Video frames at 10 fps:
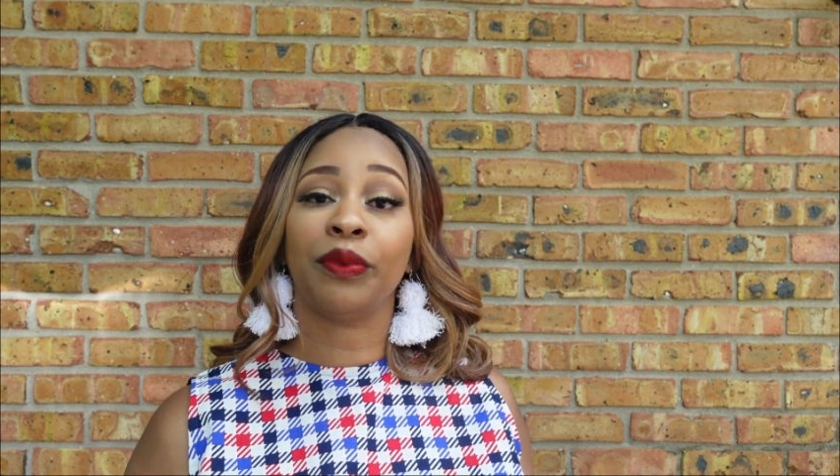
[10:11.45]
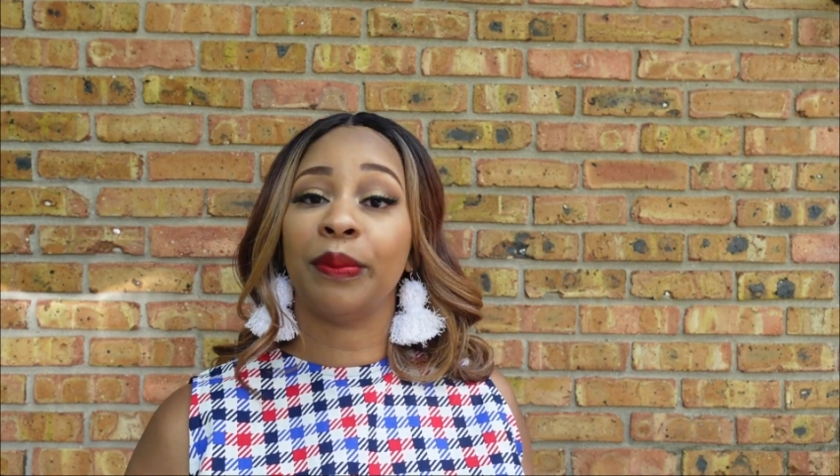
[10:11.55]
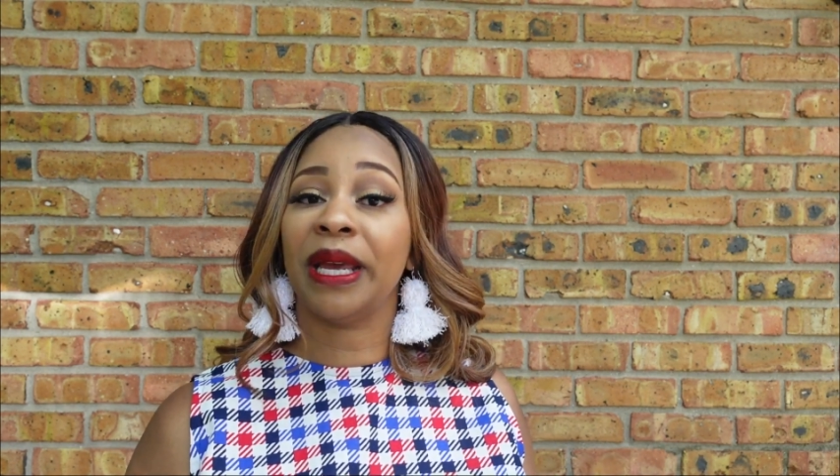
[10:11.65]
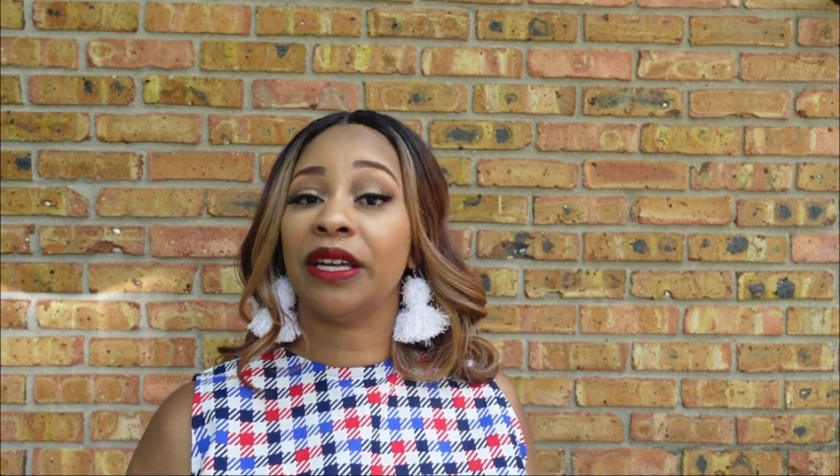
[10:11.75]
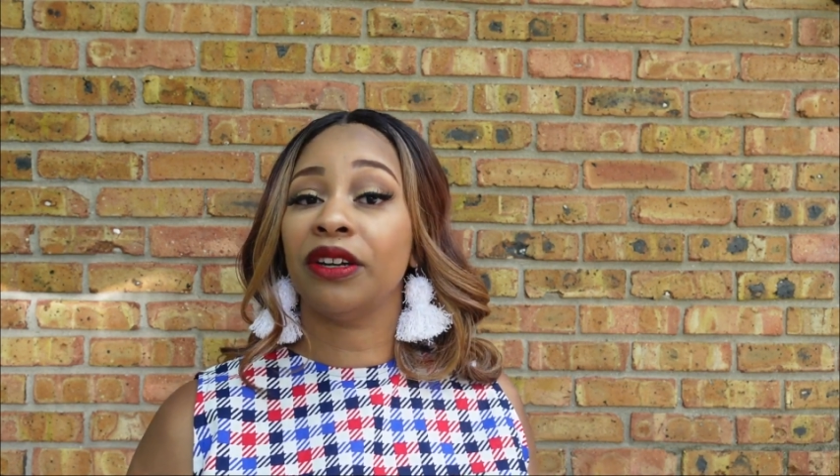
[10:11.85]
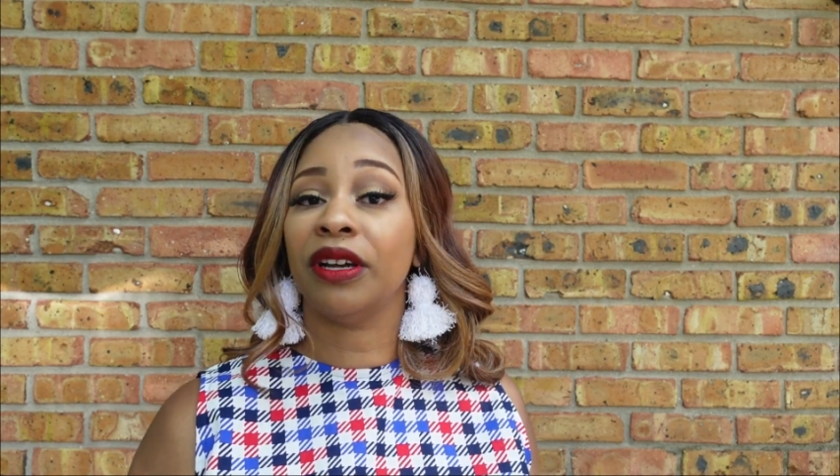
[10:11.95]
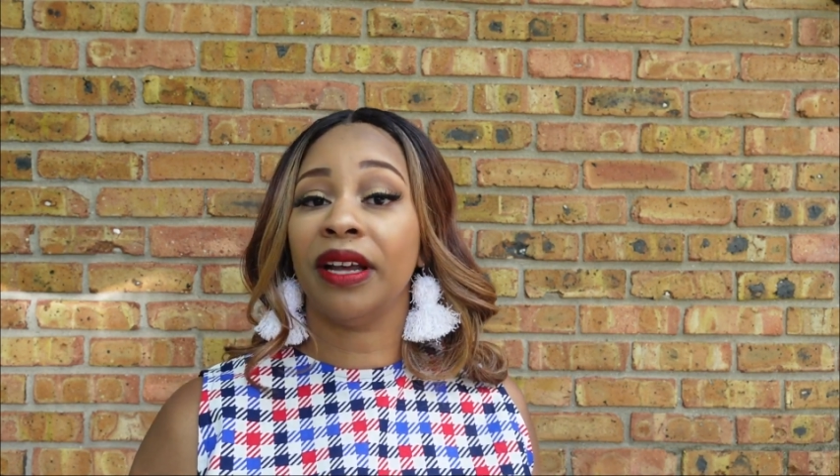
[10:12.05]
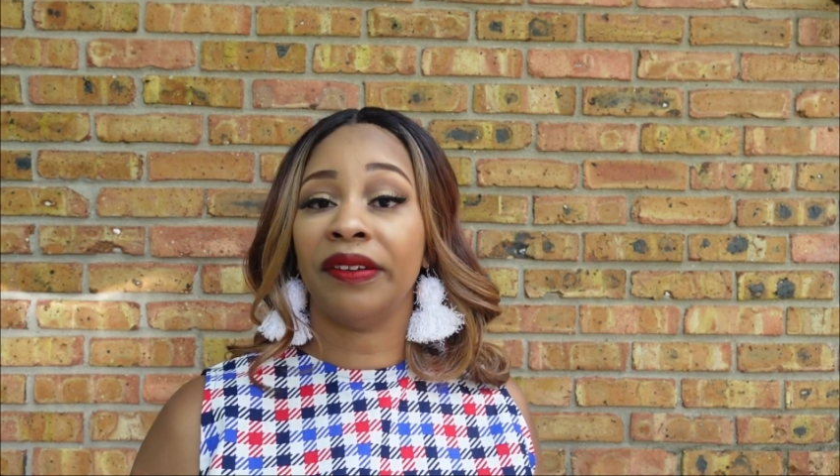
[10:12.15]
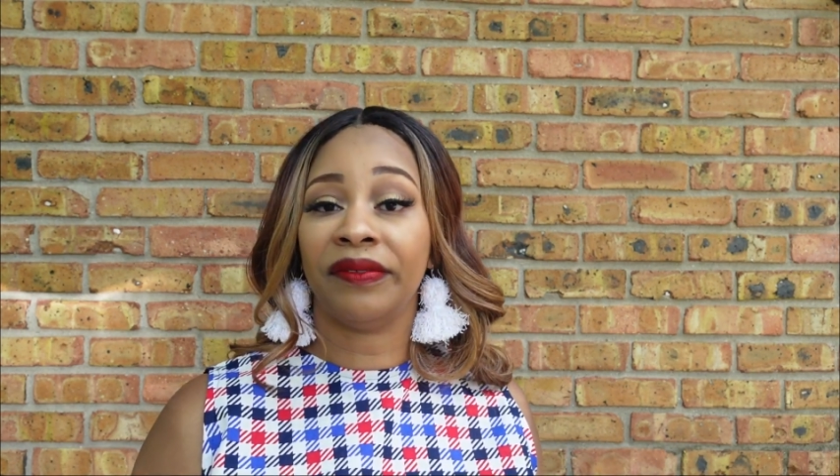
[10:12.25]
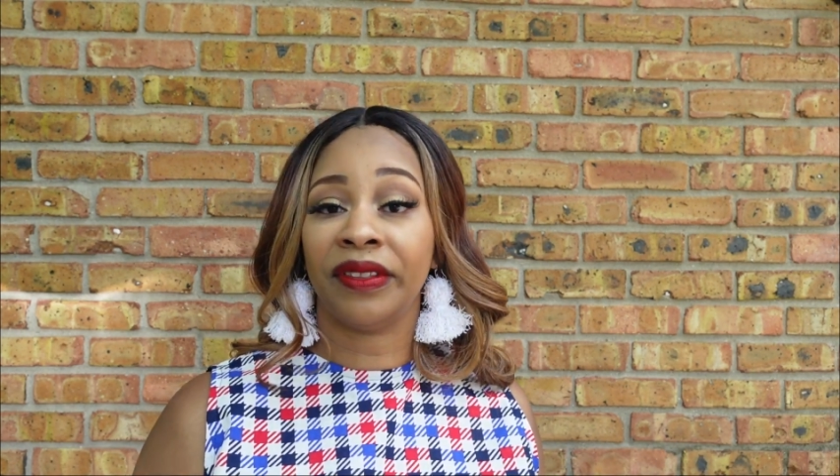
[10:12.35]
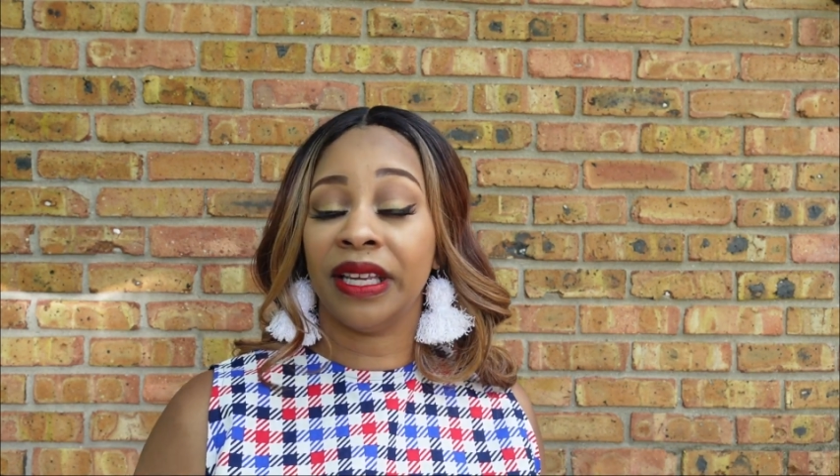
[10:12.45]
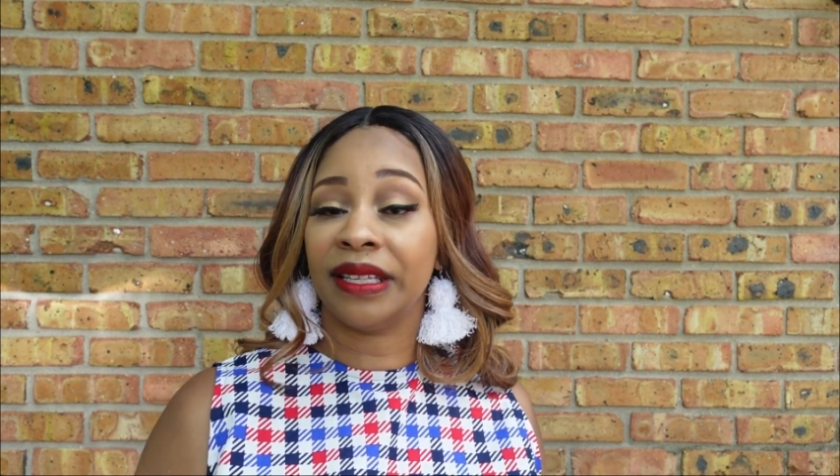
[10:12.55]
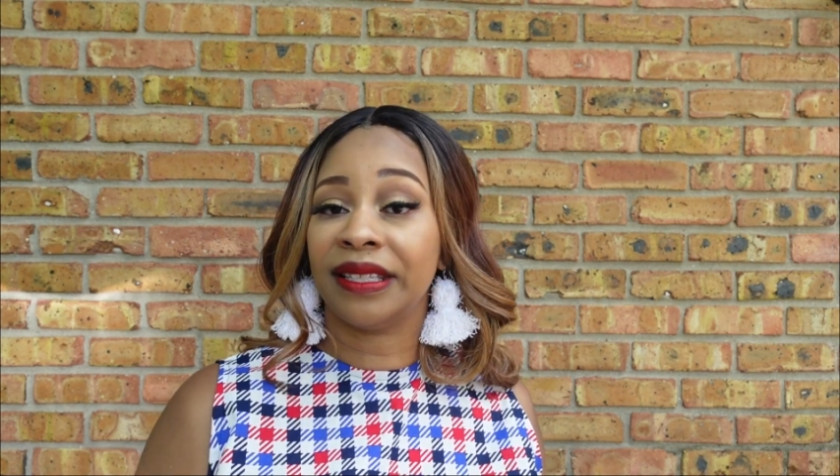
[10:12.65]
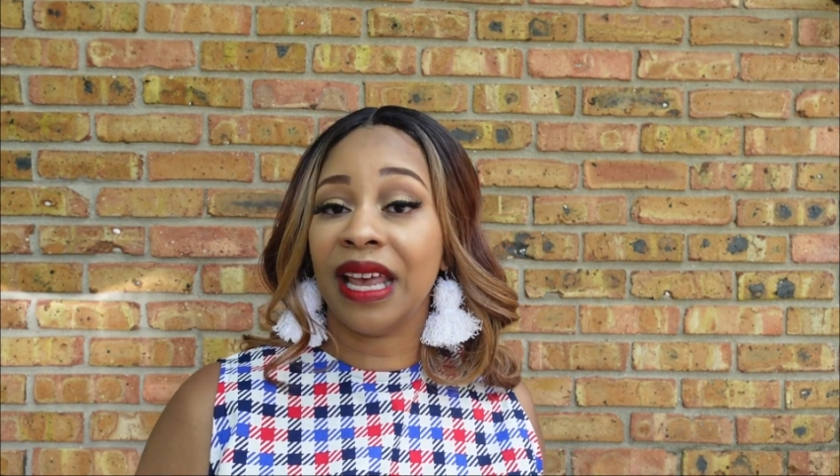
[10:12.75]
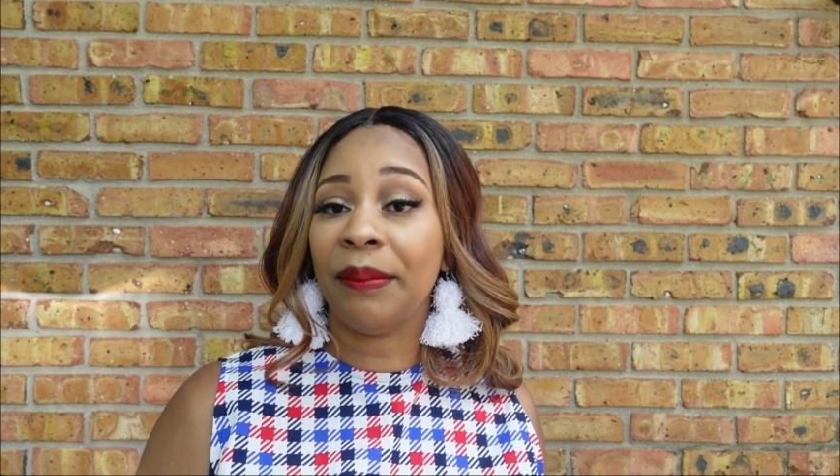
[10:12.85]
remainder of the
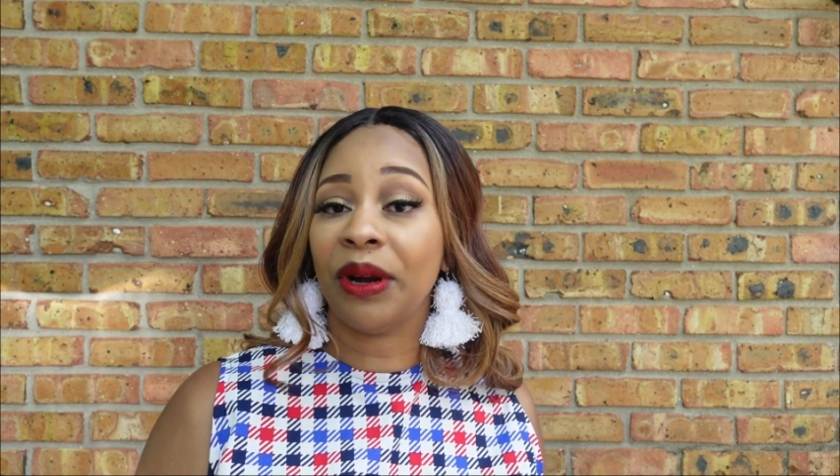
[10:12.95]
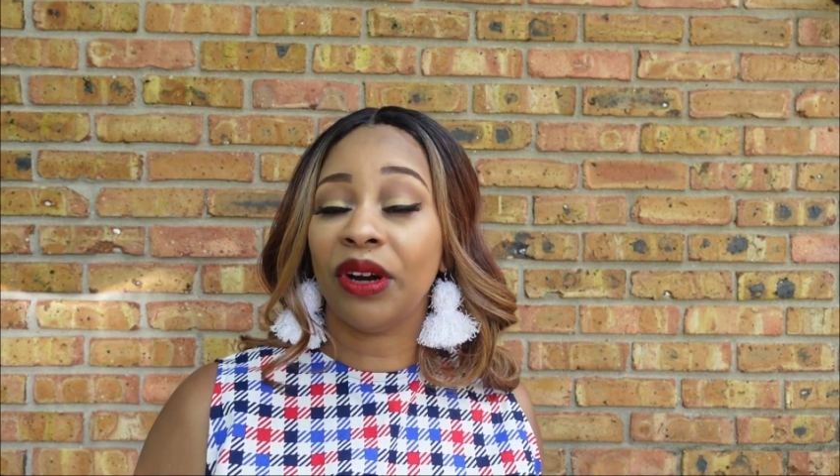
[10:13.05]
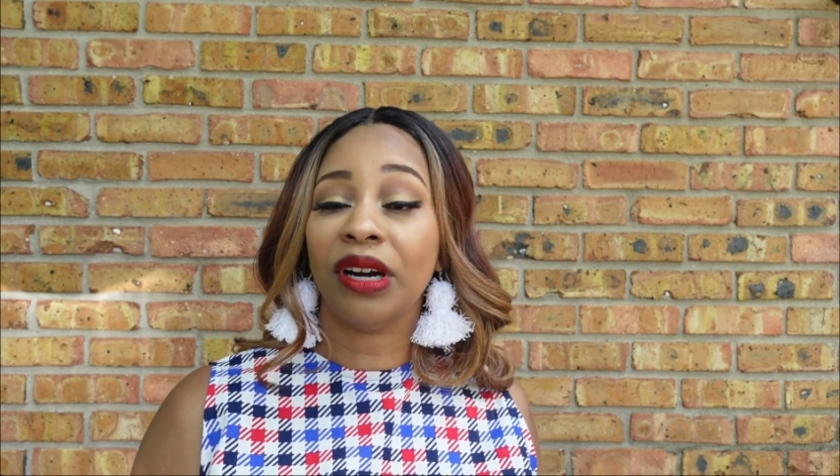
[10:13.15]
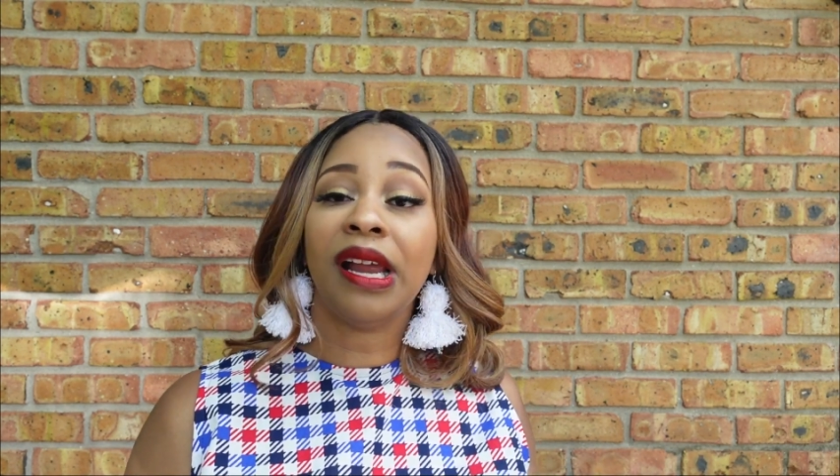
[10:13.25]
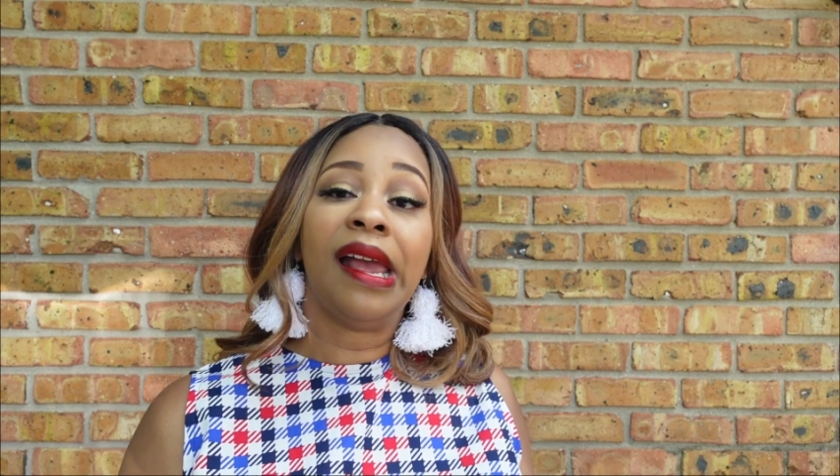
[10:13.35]
summer